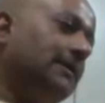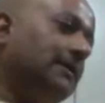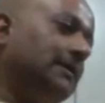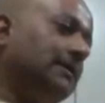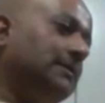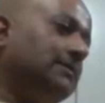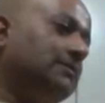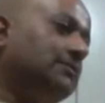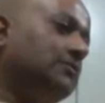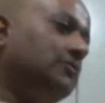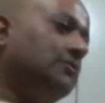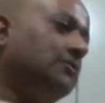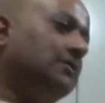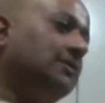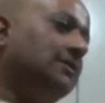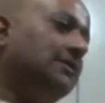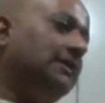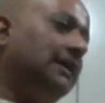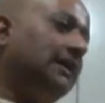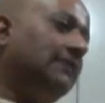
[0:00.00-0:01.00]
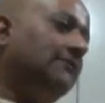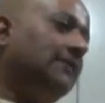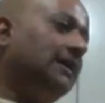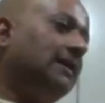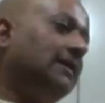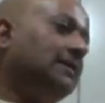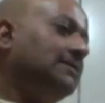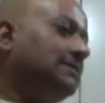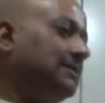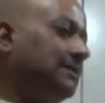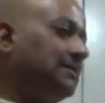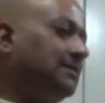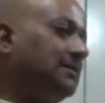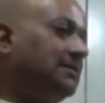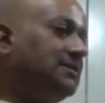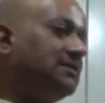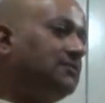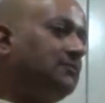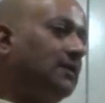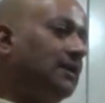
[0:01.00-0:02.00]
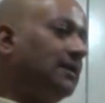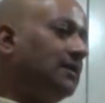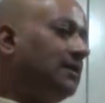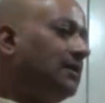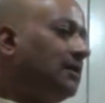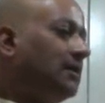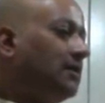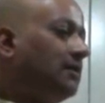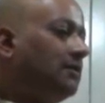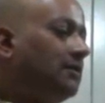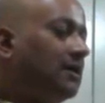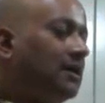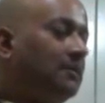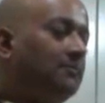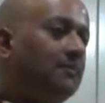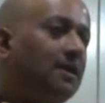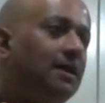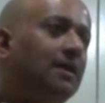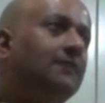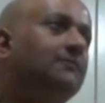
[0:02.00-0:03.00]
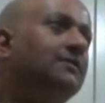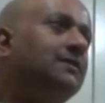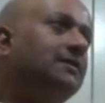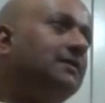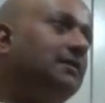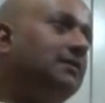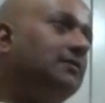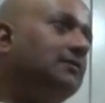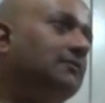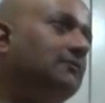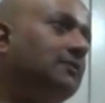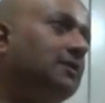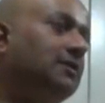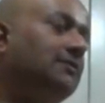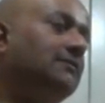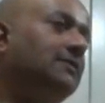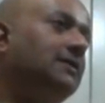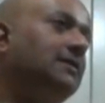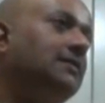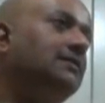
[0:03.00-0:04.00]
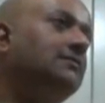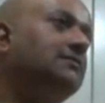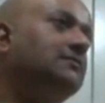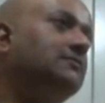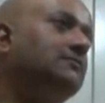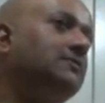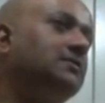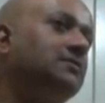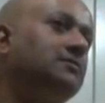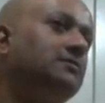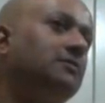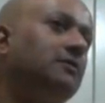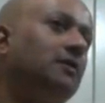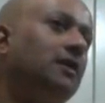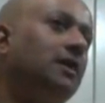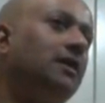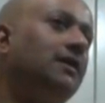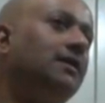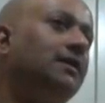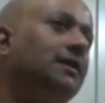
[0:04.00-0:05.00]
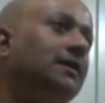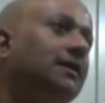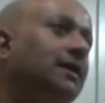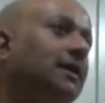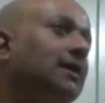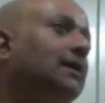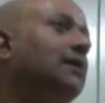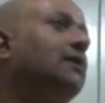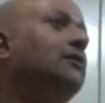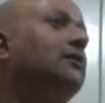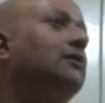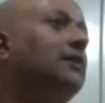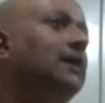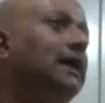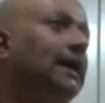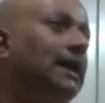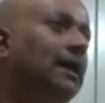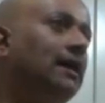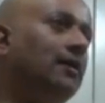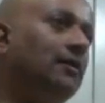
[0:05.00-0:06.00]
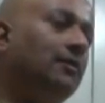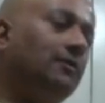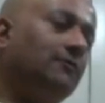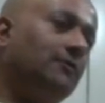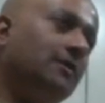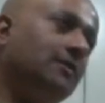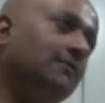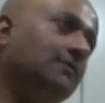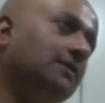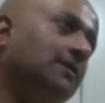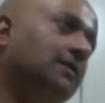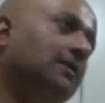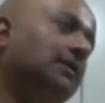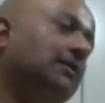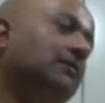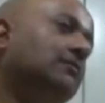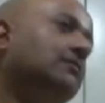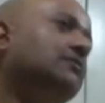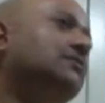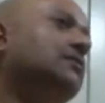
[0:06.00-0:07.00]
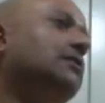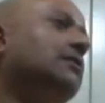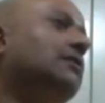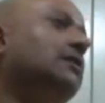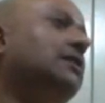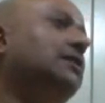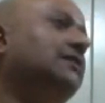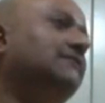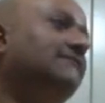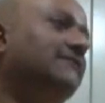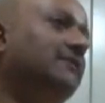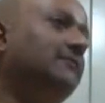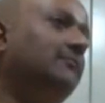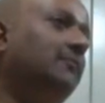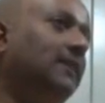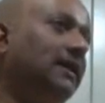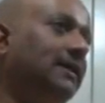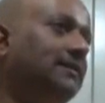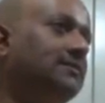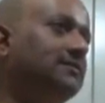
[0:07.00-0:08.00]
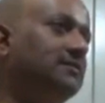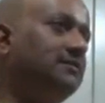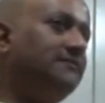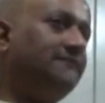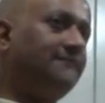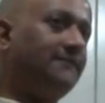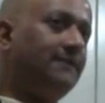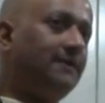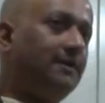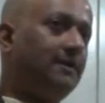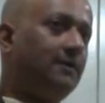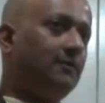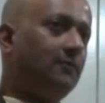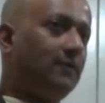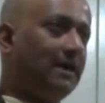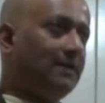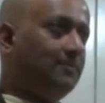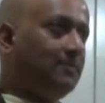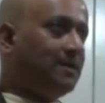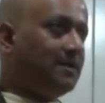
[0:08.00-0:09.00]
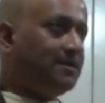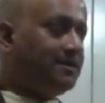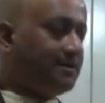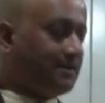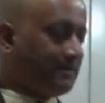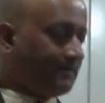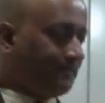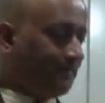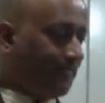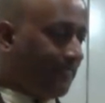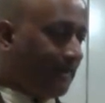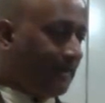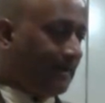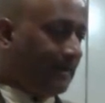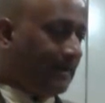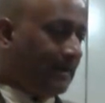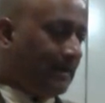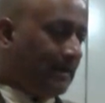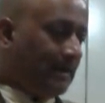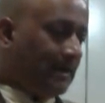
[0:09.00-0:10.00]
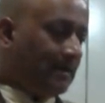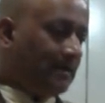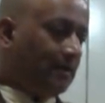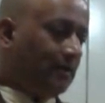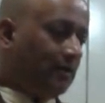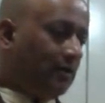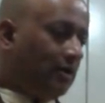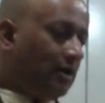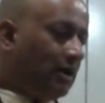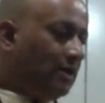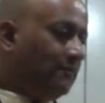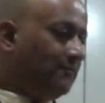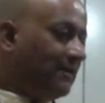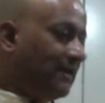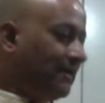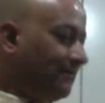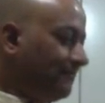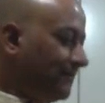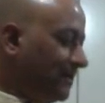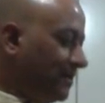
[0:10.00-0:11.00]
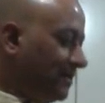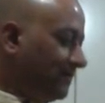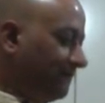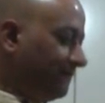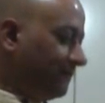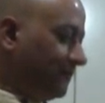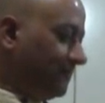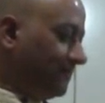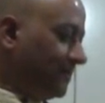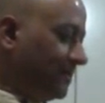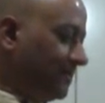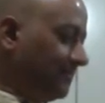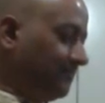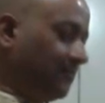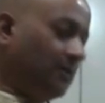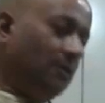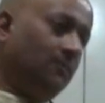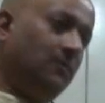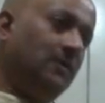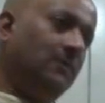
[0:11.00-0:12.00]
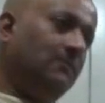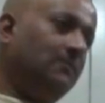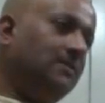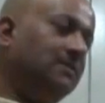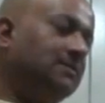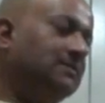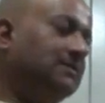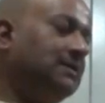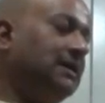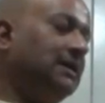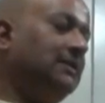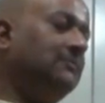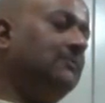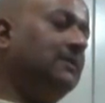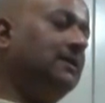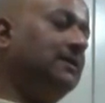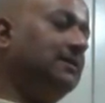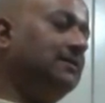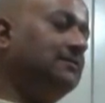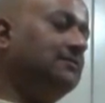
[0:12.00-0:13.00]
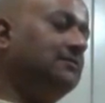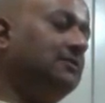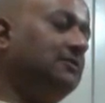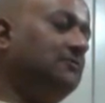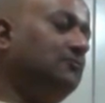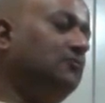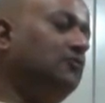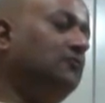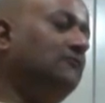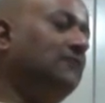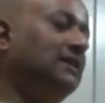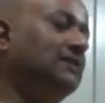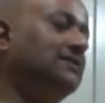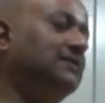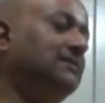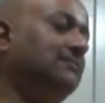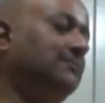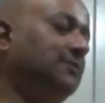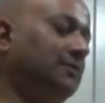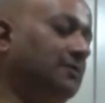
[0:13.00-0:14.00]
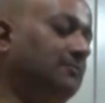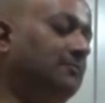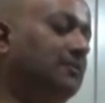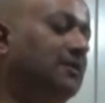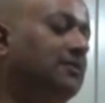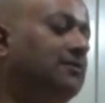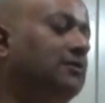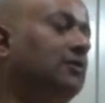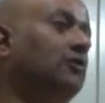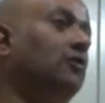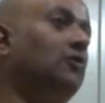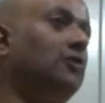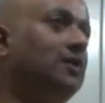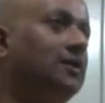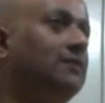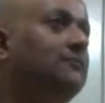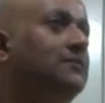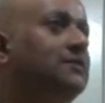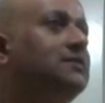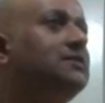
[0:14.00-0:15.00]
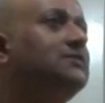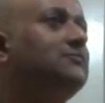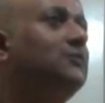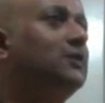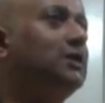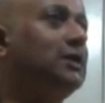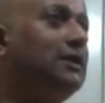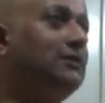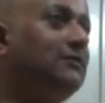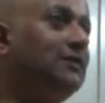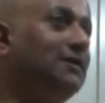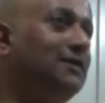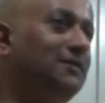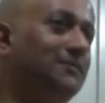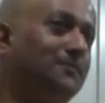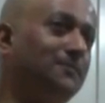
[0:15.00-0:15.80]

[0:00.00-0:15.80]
So the devas and the Swarga or Amravati or whatever it is you wish to call it, and Naraka or hell or whatever, those are all different planes of vibration. And they're all very wonderful, but the problem is karma does not move except on Mrityu Loka, which is what our